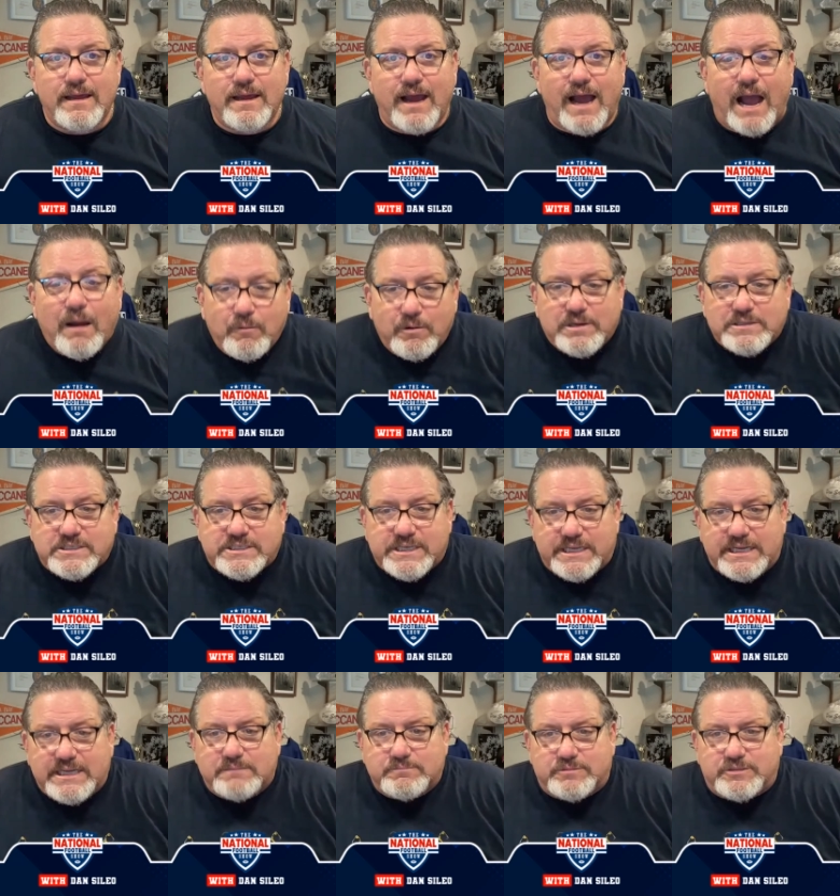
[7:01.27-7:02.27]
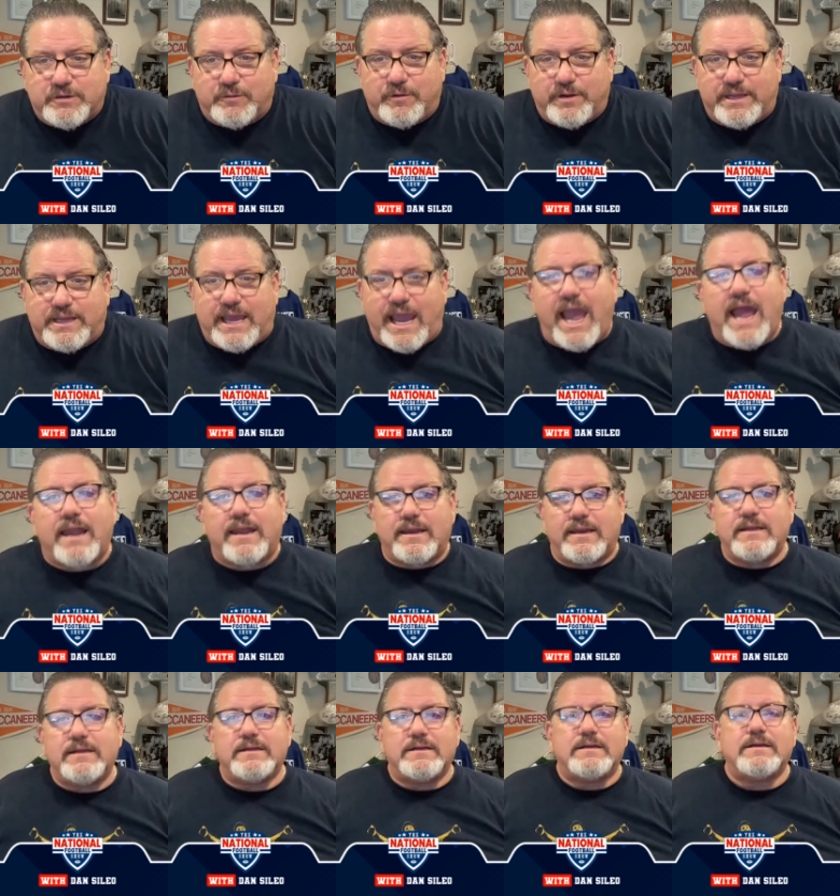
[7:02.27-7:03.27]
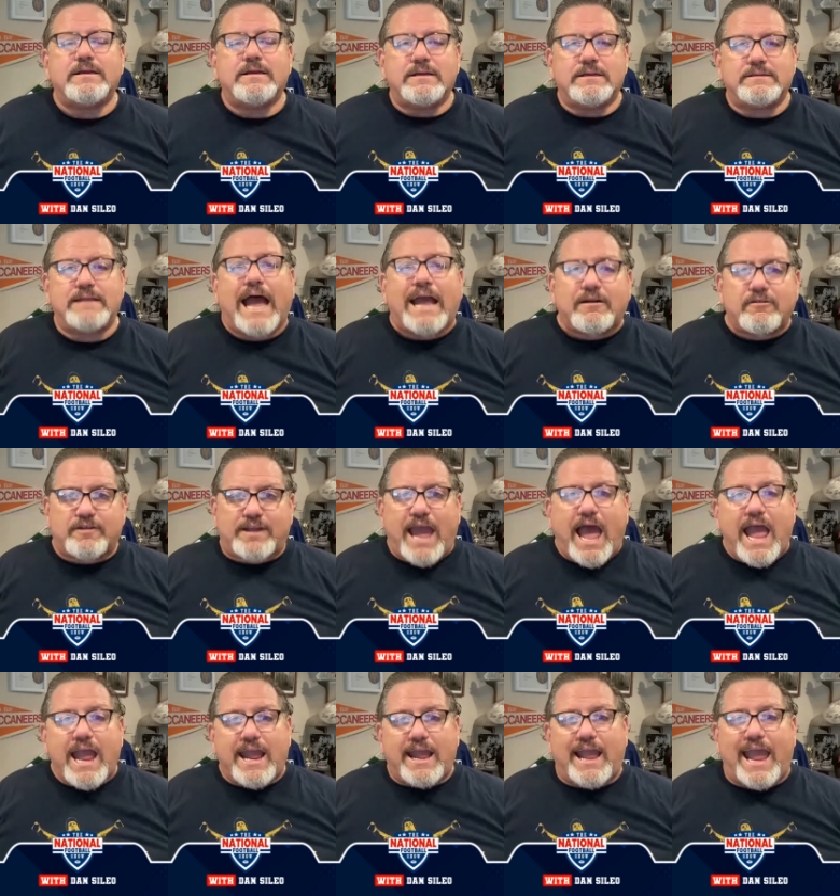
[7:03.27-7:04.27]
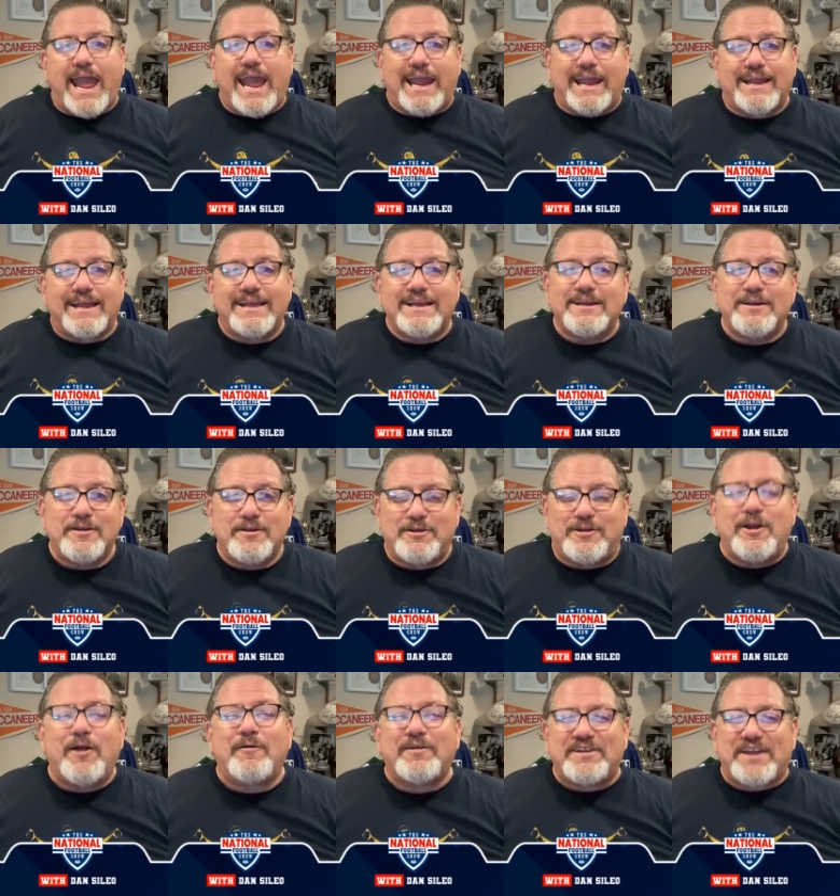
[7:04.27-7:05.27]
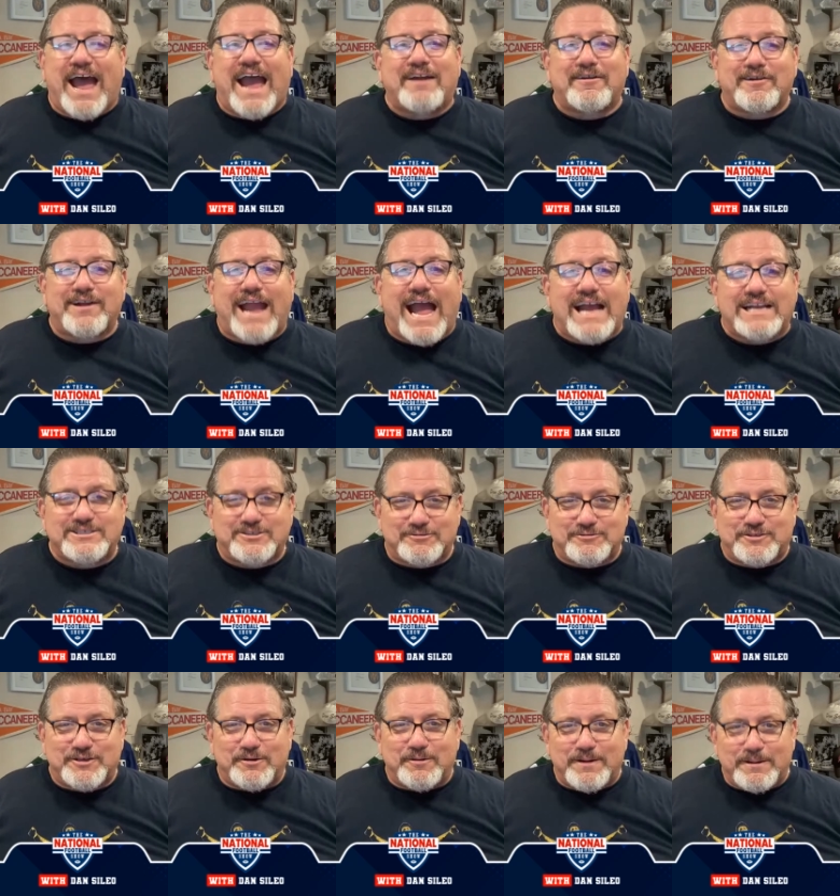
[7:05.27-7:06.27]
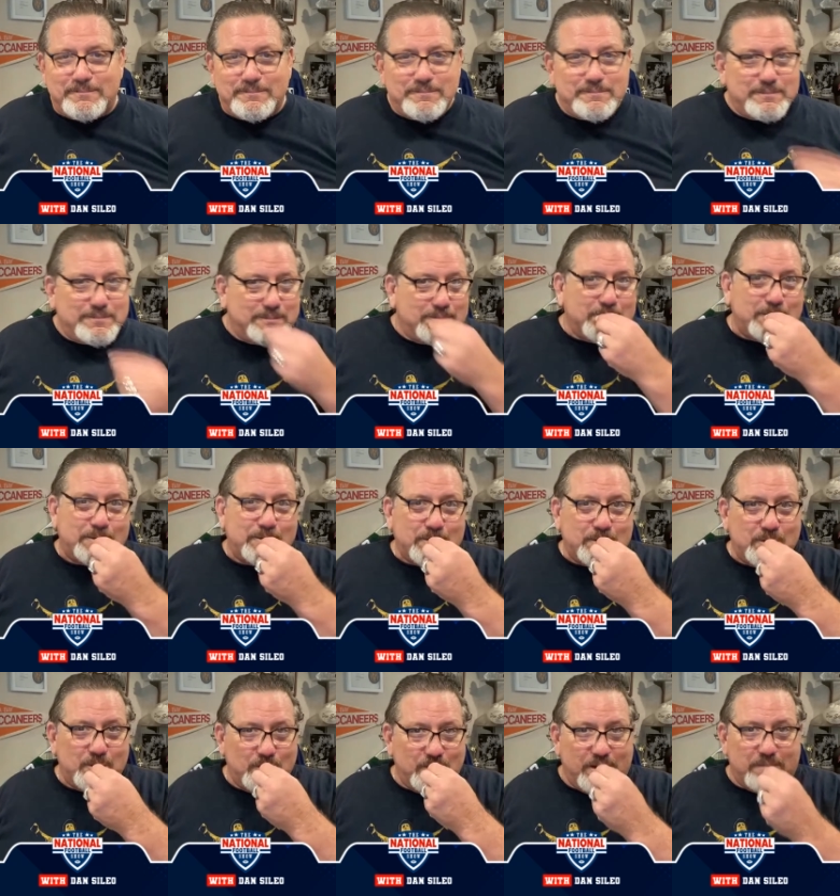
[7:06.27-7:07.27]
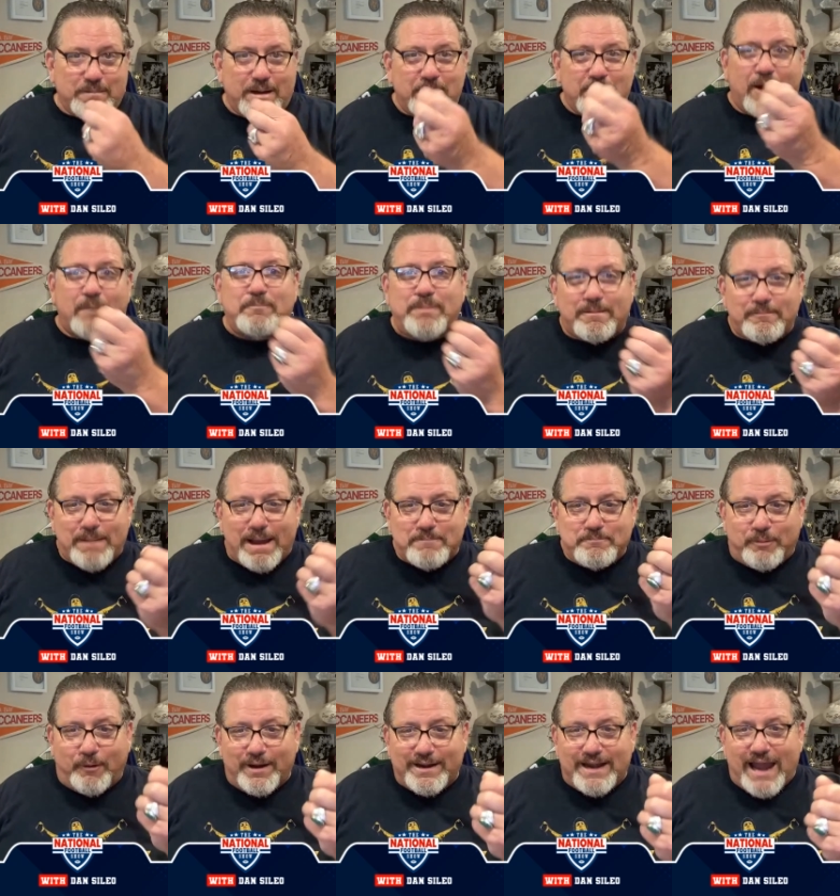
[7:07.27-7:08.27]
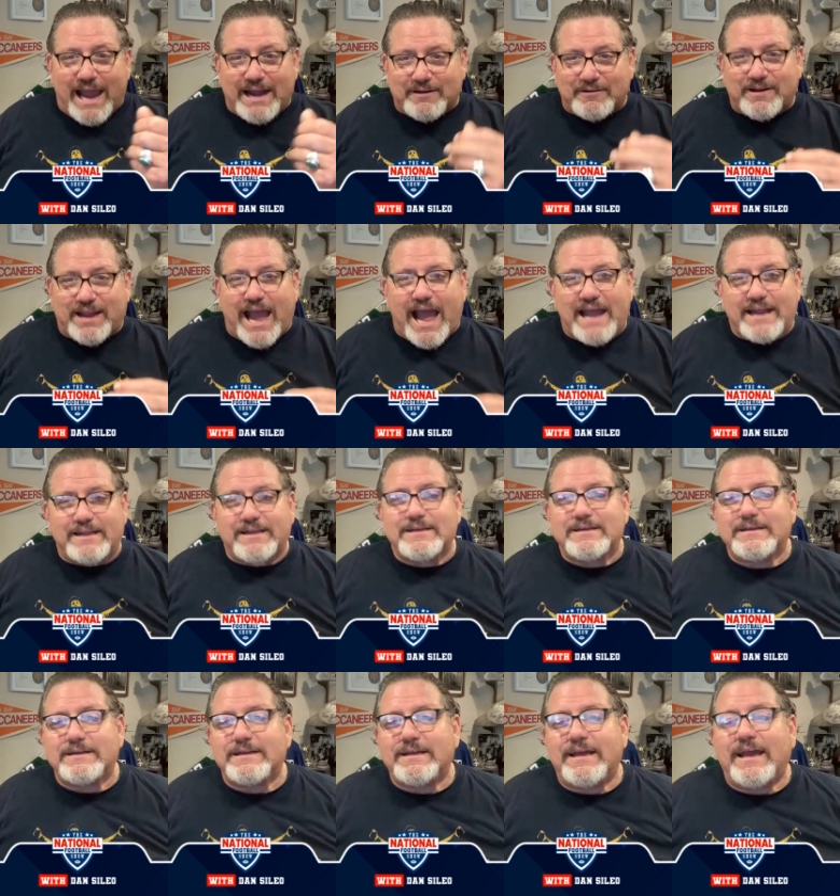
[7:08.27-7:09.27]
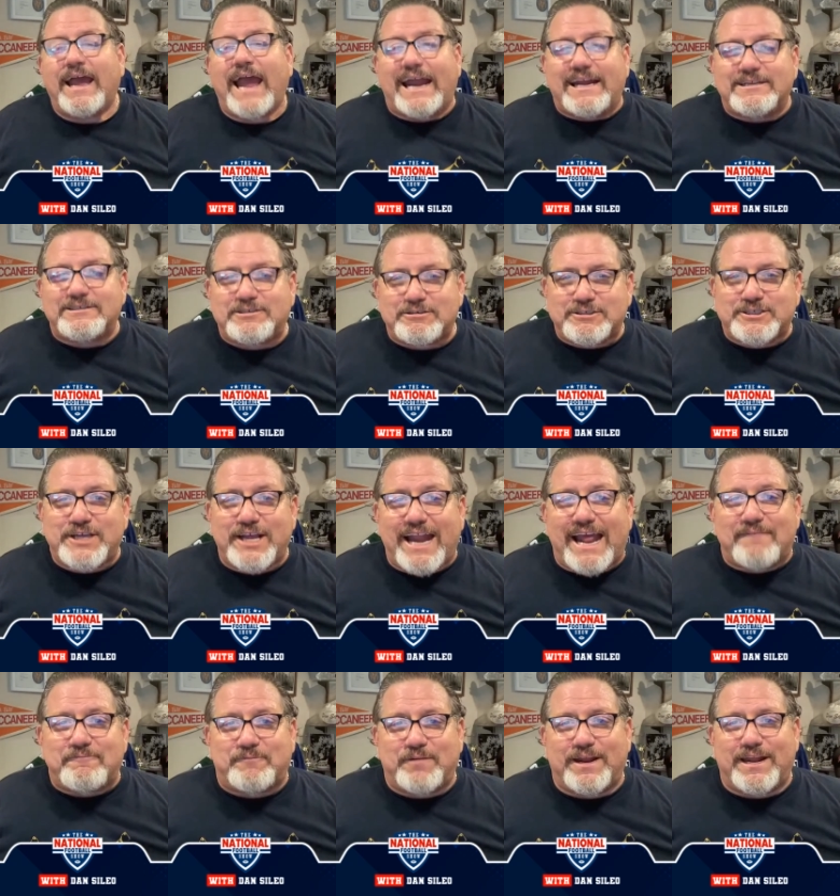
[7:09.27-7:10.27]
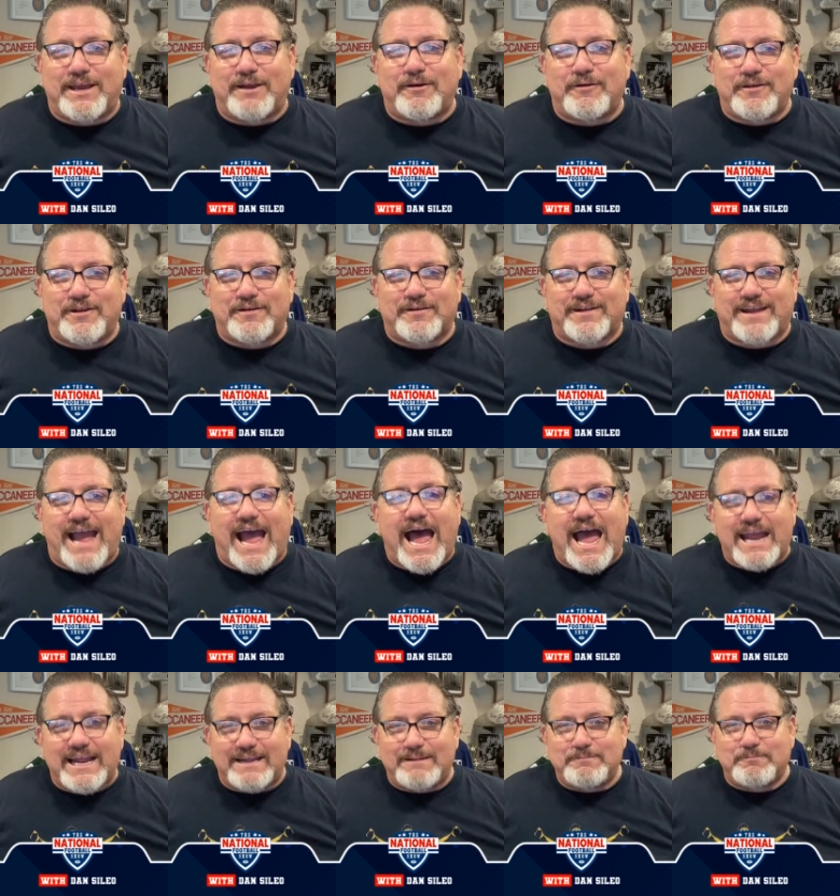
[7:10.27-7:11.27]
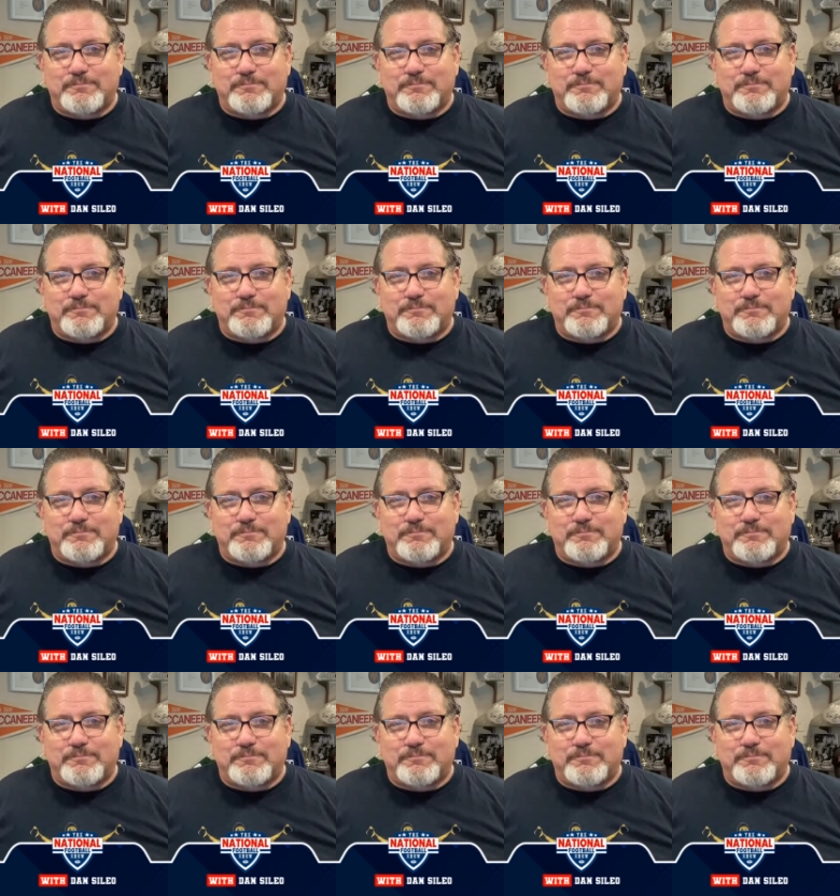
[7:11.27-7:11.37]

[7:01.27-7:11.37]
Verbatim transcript: I want to see him do it again. Niner guy, hey, you know what Niner guys are doing? And my uh, but my boy Niner guy, hey, did you see that video your guy?